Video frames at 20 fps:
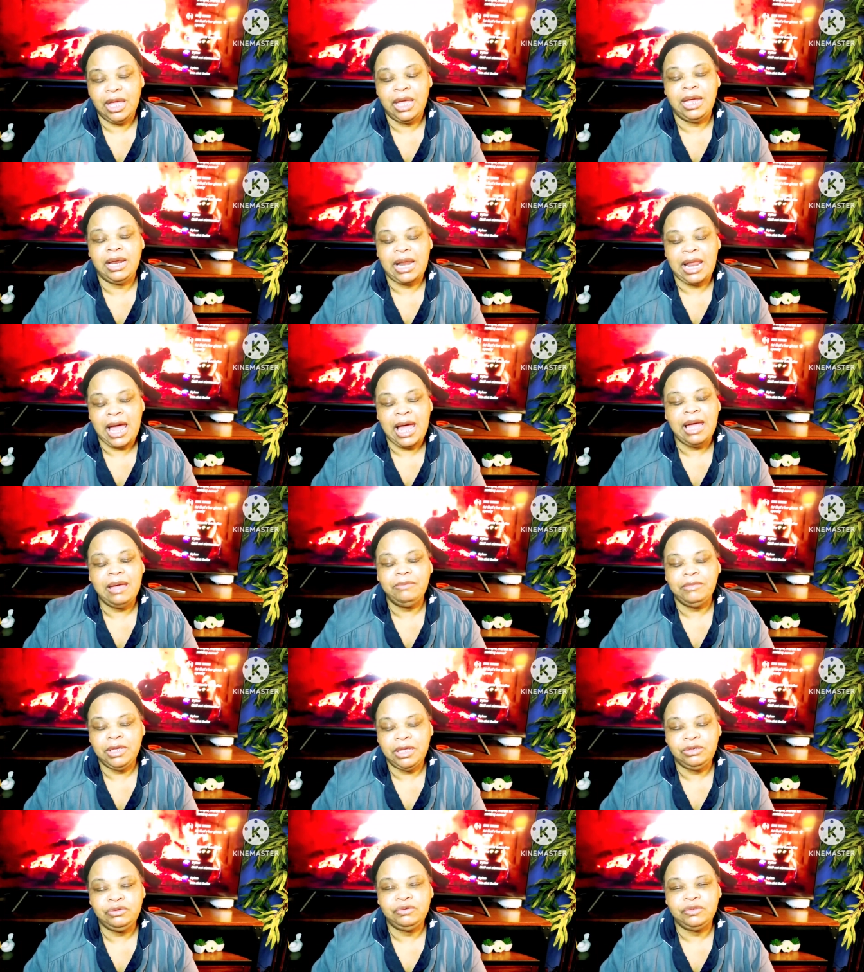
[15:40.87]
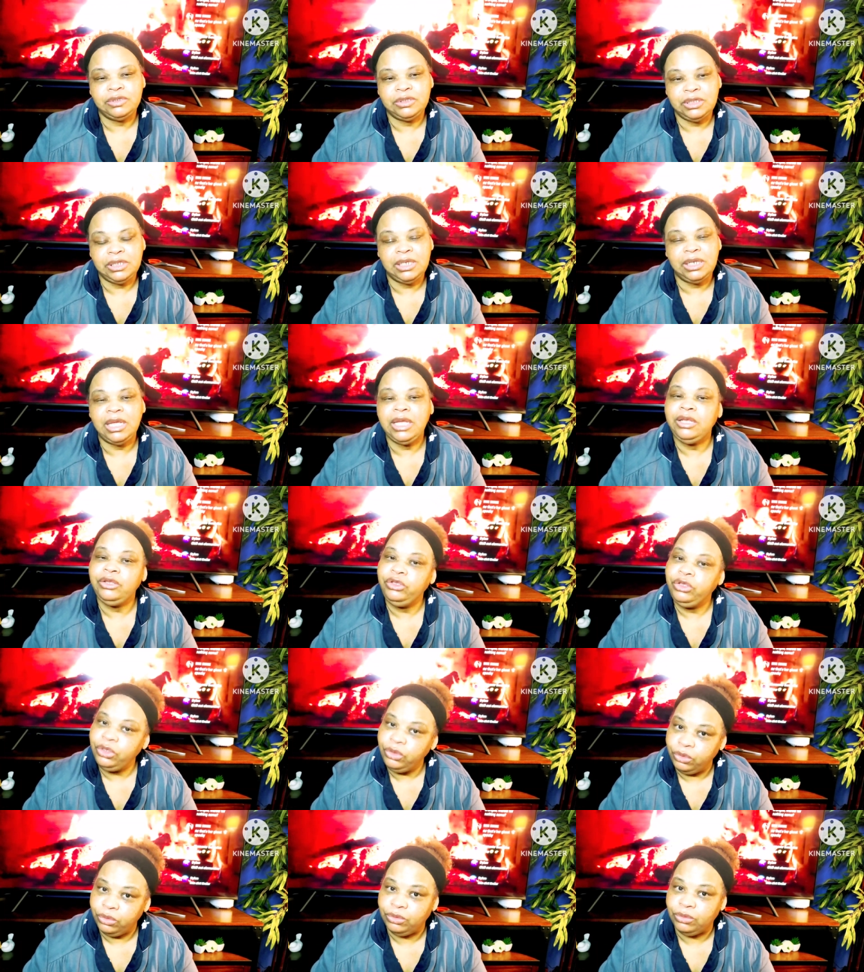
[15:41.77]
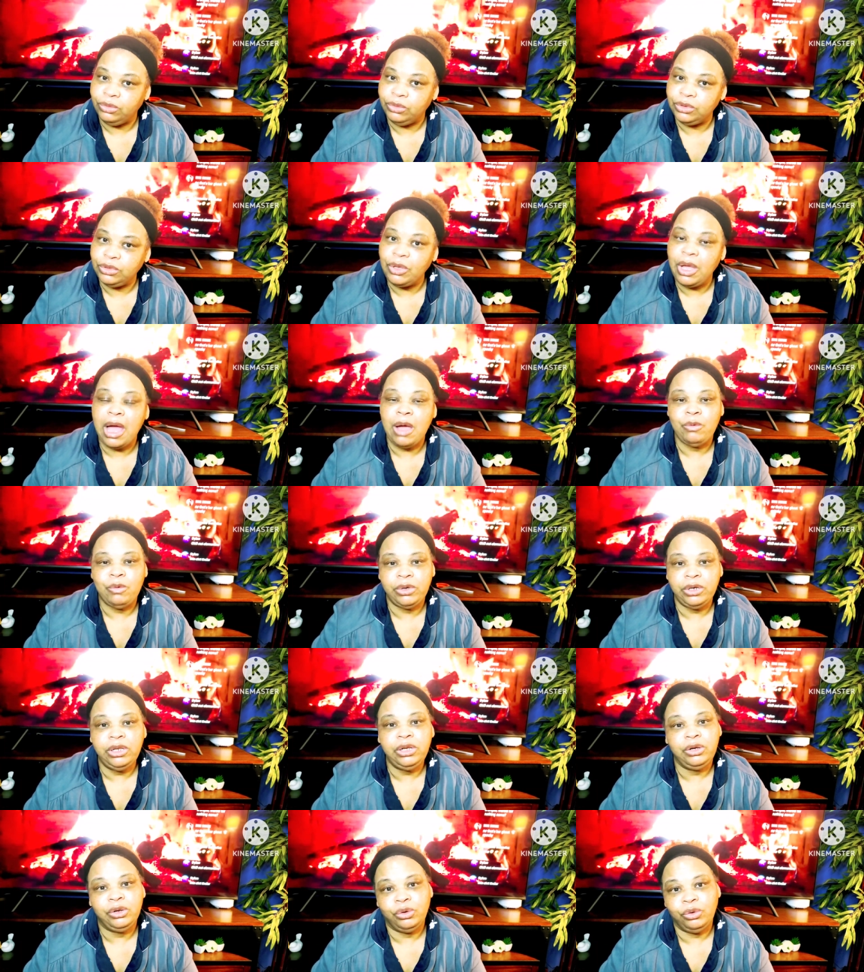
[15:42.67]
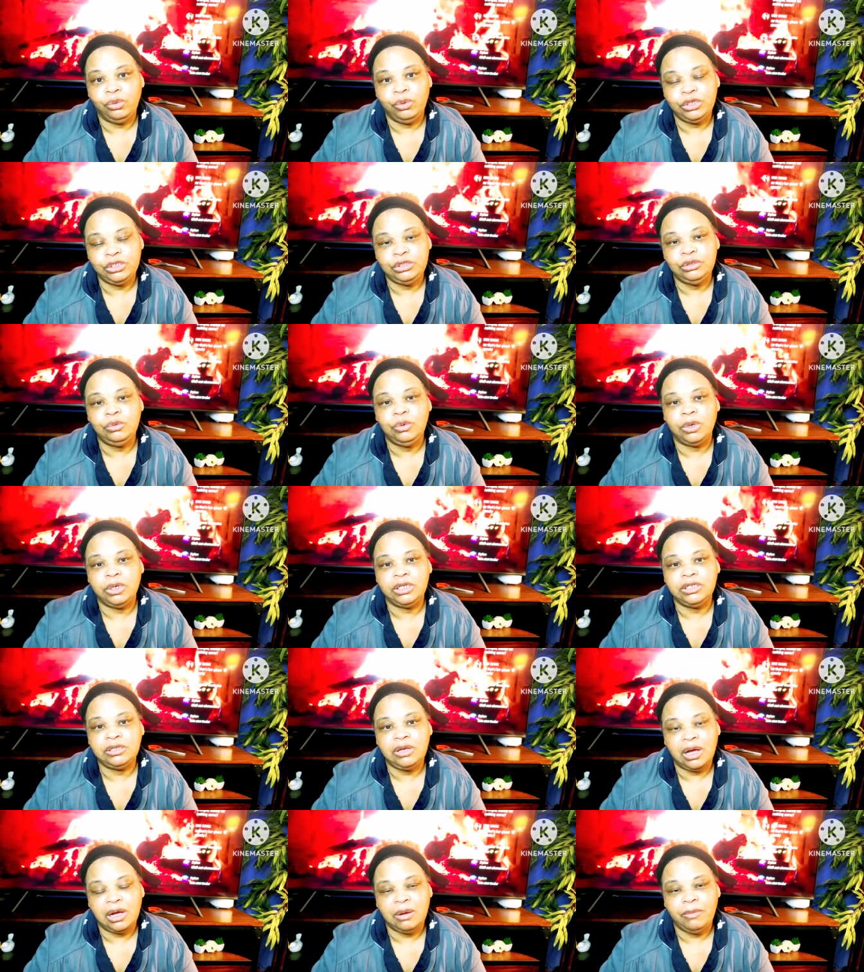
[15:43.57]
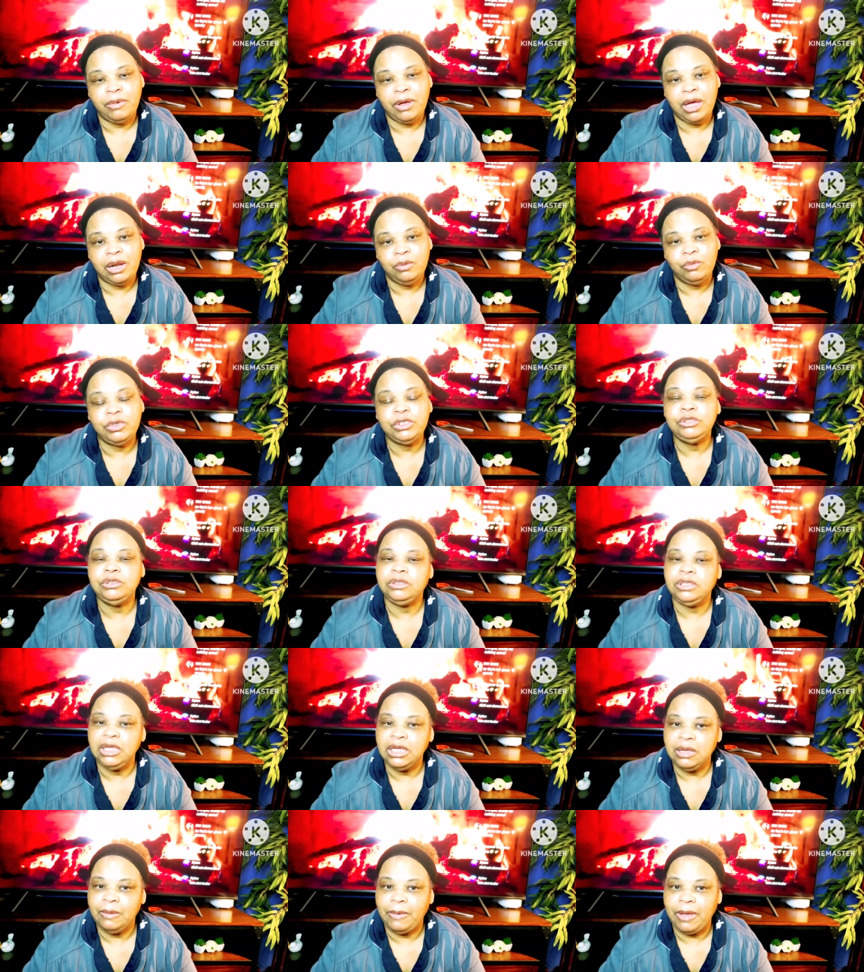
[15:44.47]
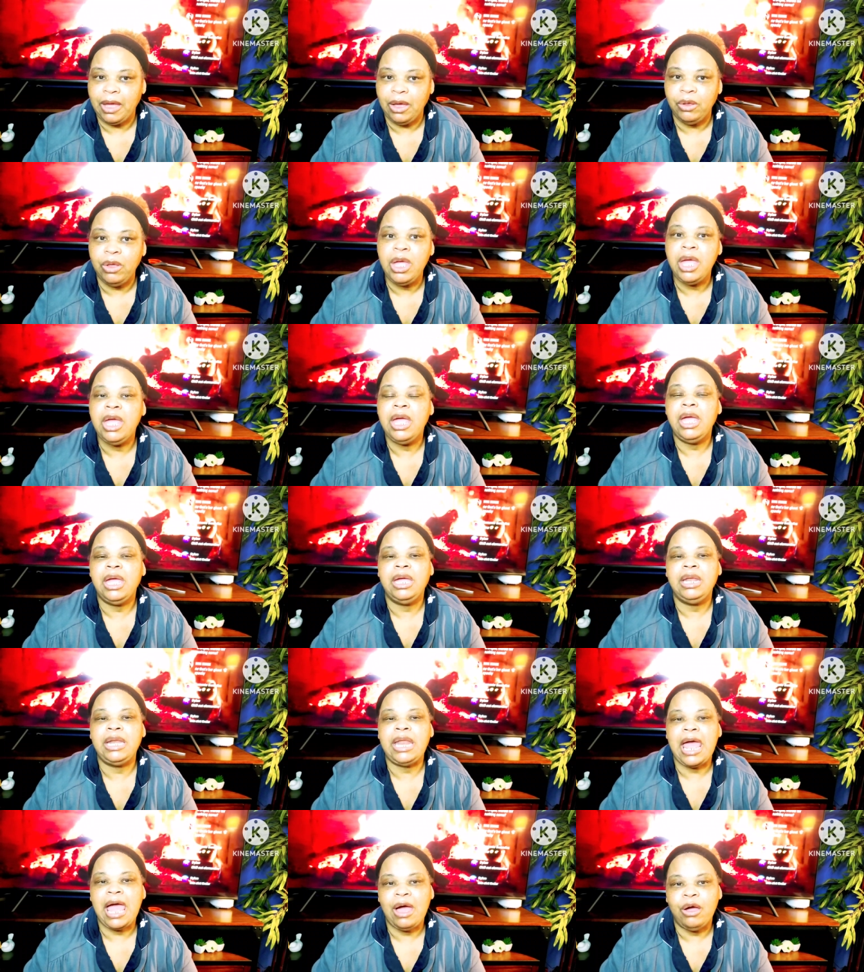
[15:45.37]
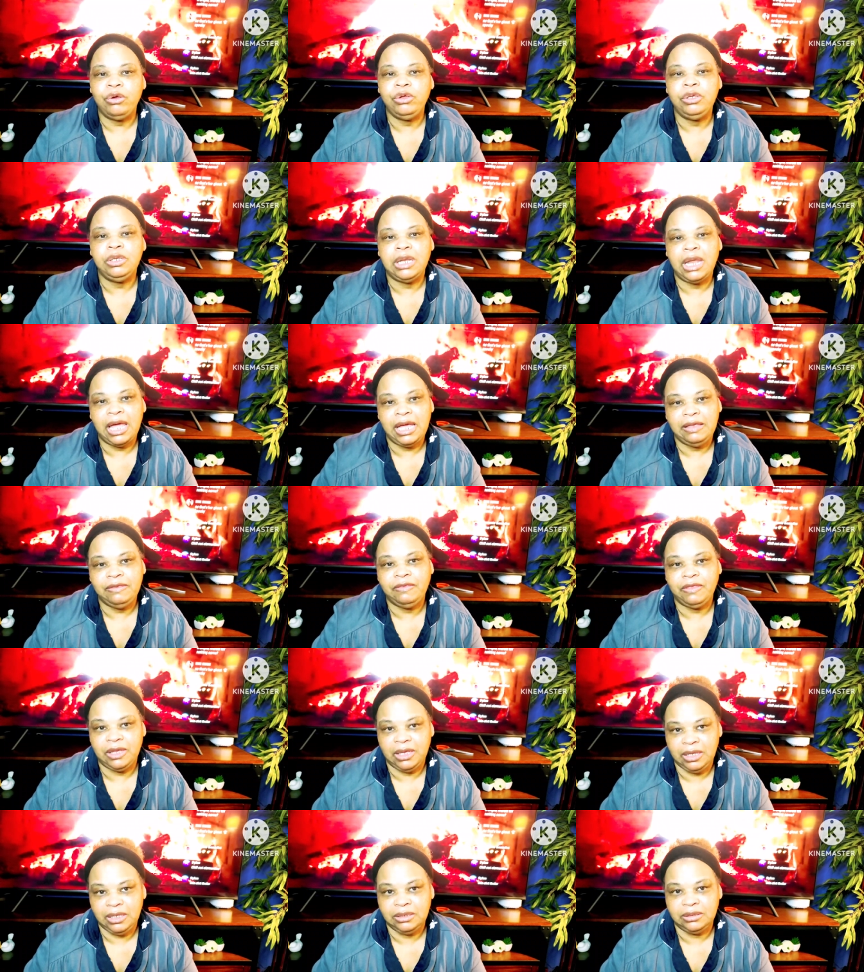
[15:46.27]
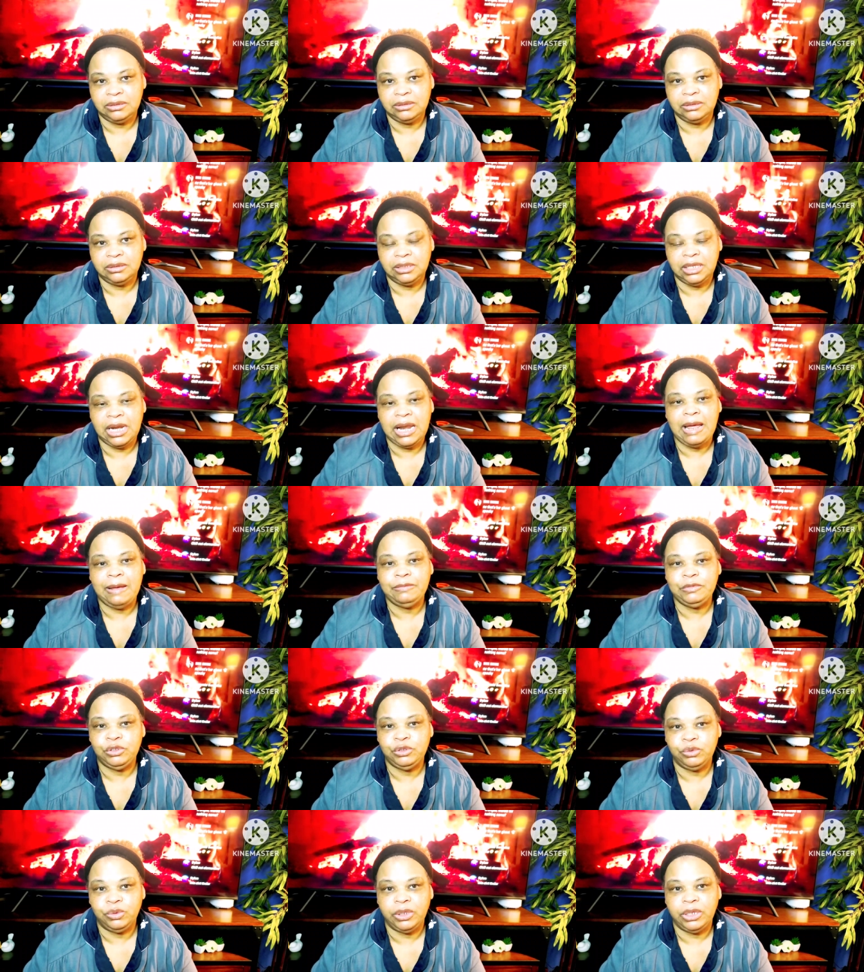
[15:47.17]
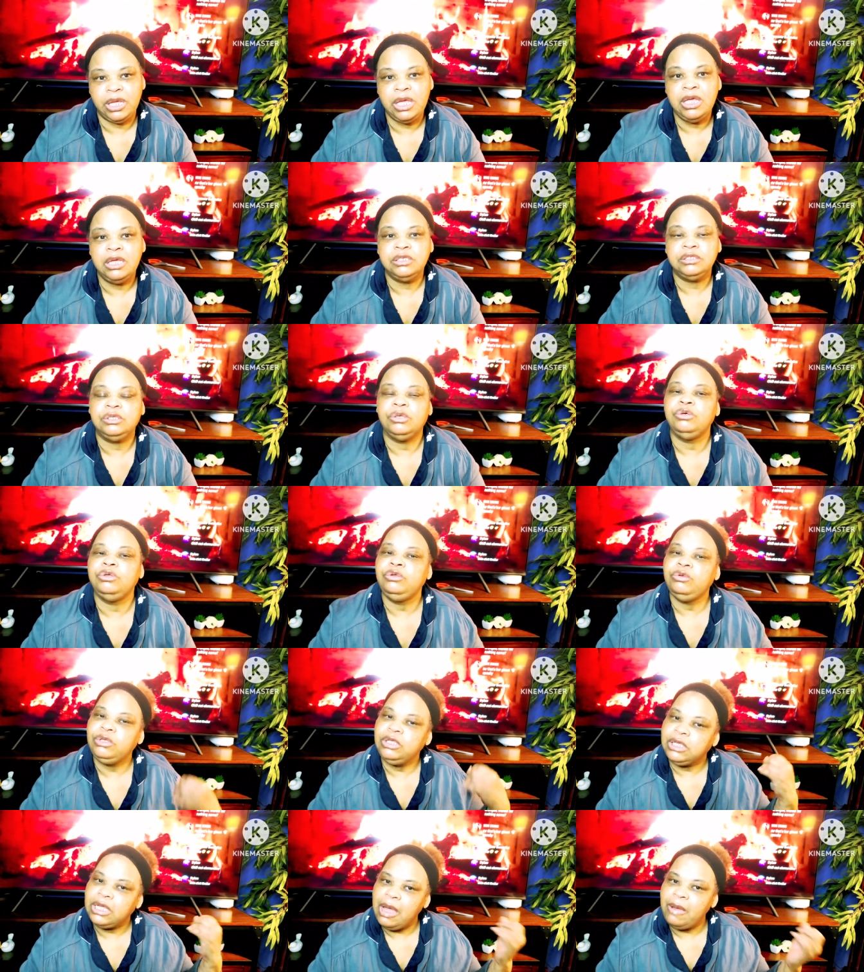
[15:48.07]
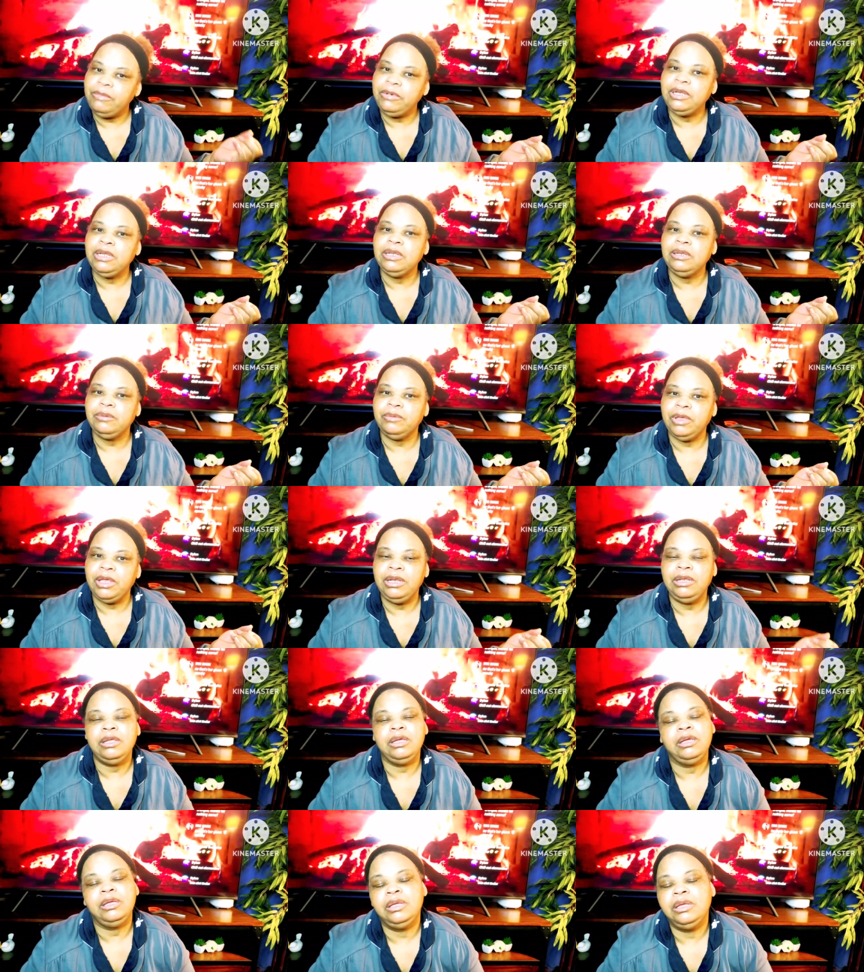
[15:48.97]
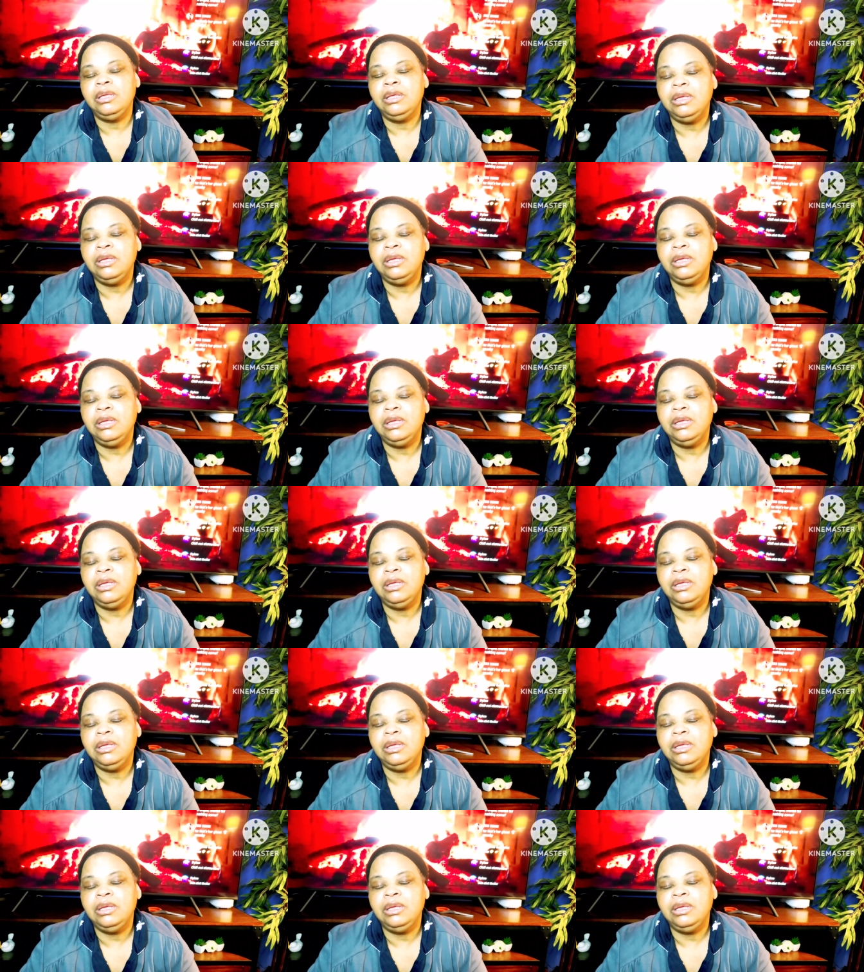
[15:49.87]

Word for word: And I'm interested in you. So I want to know what you want to talk about and what you think about and how you like things that I'm doing. So you can come in the